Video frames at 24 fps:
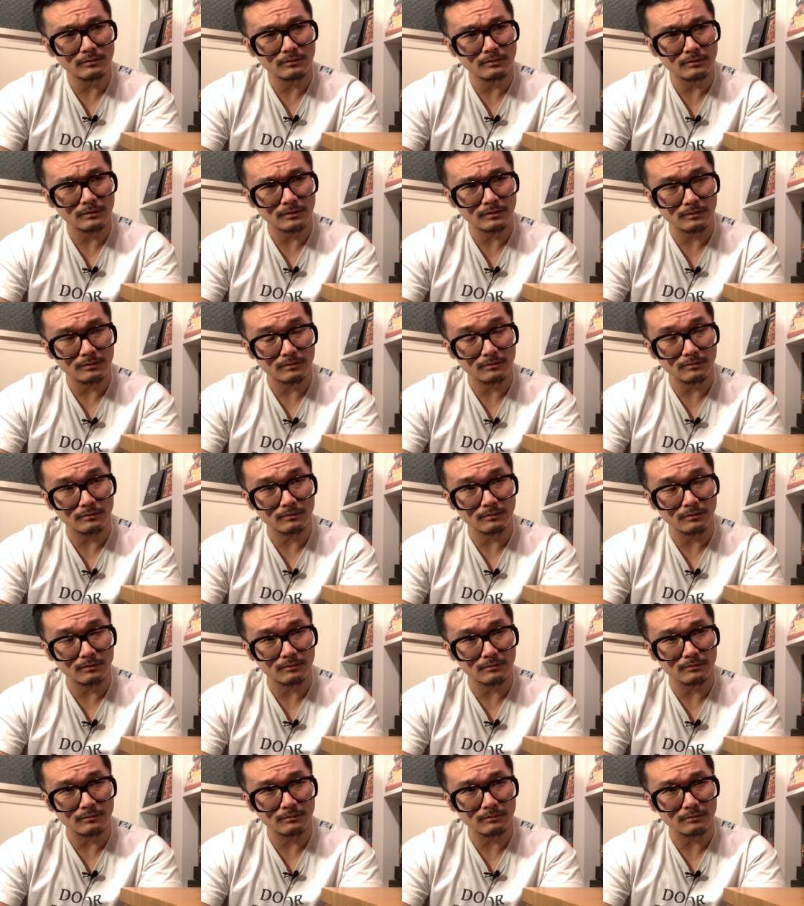Um,
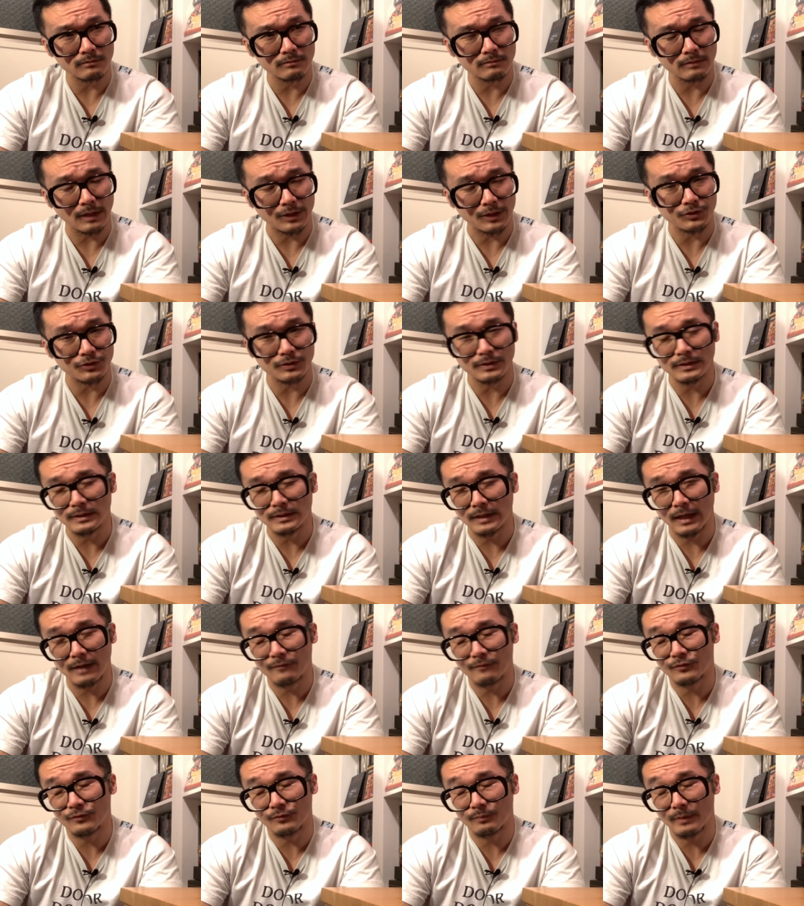actually, I
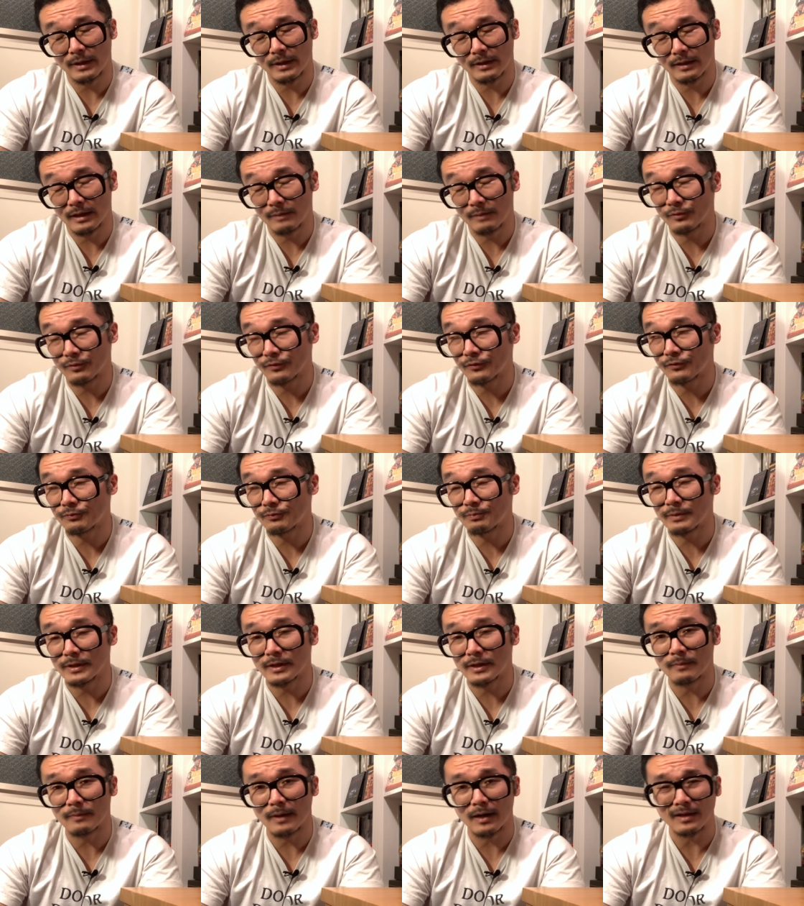haven't been able to
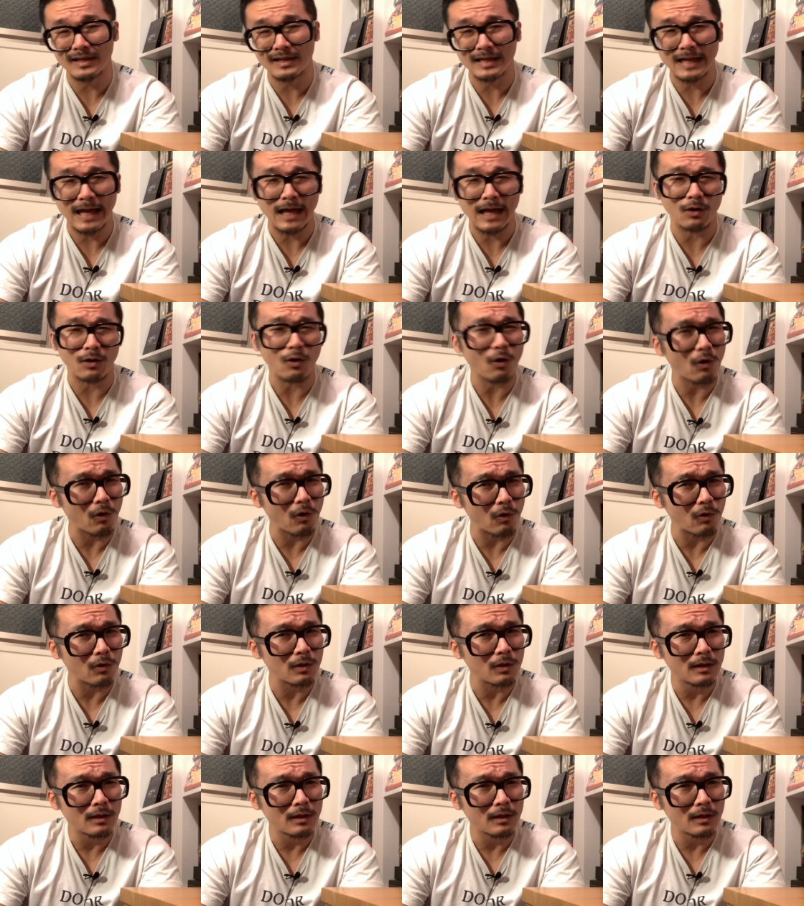speak about it at all